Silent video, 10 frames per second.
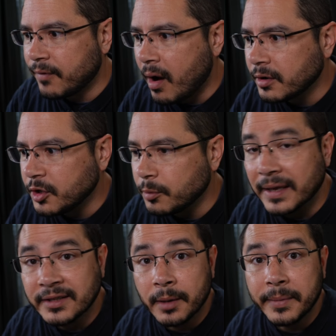volume
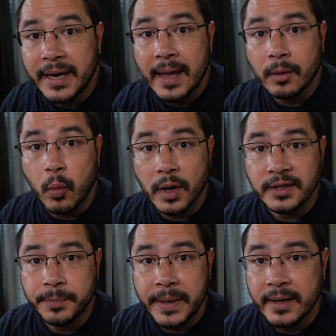that's coming out of one
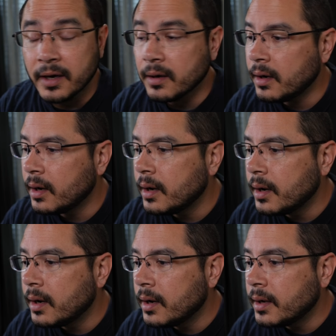speaker.
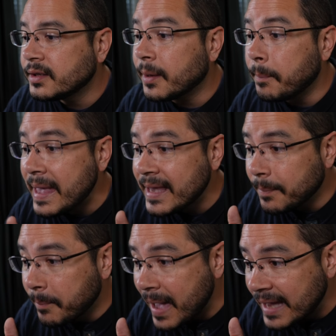To make
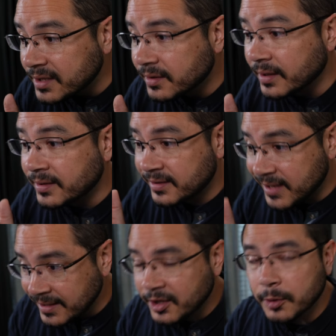it match the
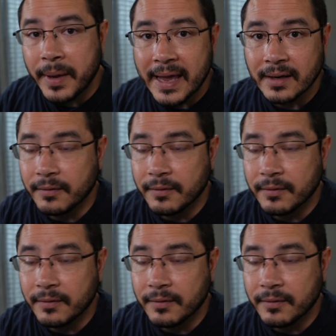center panned